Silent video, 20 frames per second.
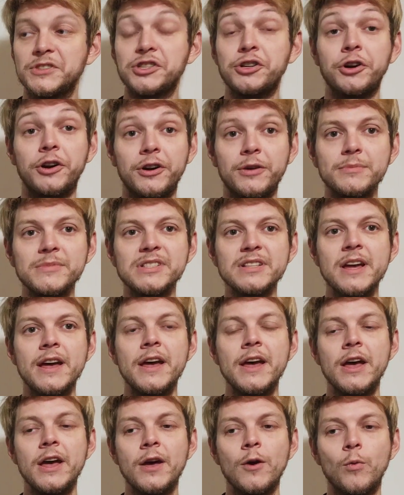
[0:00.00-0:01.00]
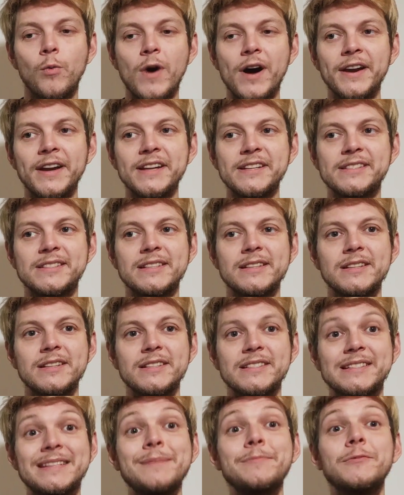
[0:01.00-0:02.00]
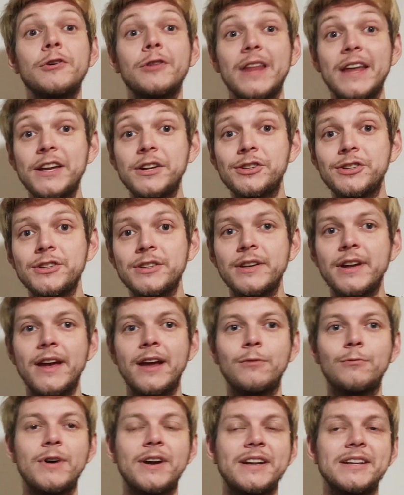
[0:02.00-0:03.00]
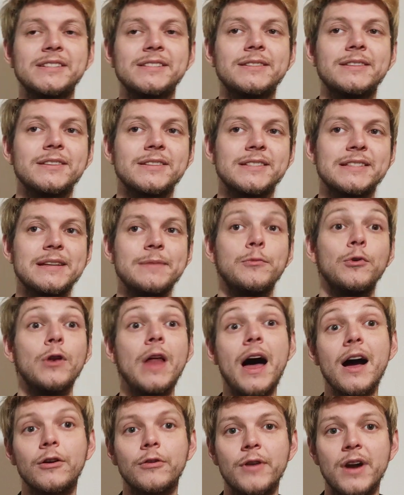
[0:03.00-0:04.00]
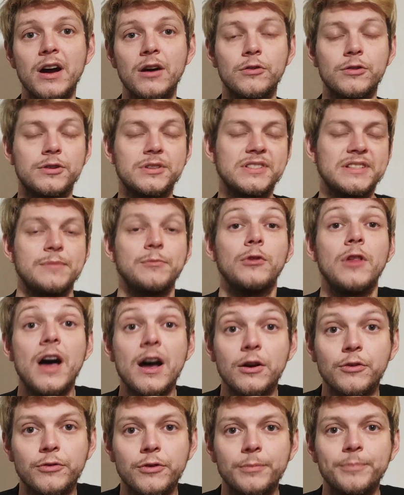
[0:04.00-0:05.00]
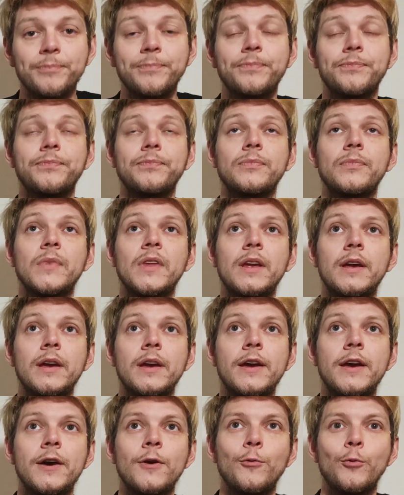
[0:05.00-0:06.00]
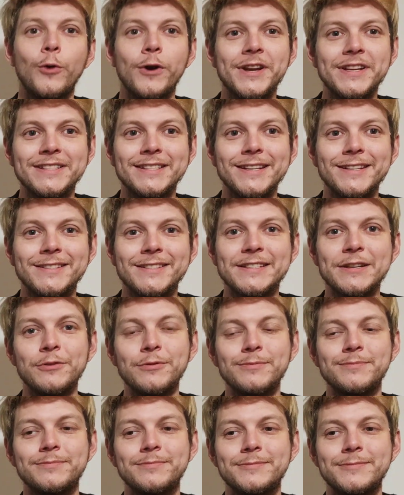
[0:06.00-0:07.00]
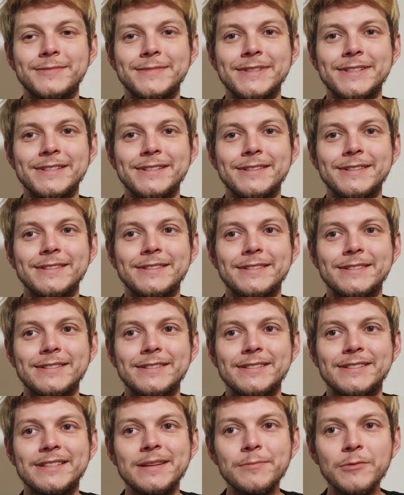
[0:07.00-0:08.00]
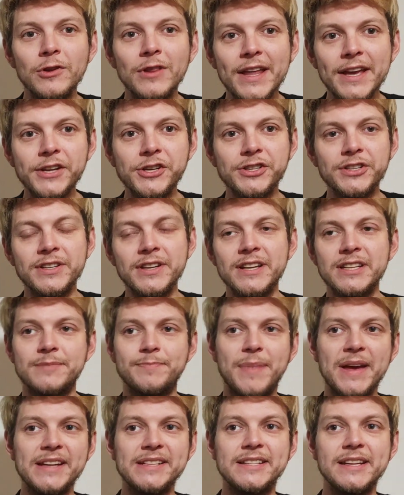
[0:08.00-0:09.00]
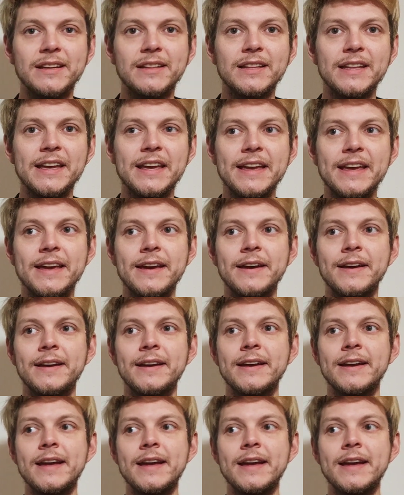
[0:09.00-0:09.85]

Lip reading: terms. One is simulation and one is the simulacra or simulacrum. What is it? So simulation is basically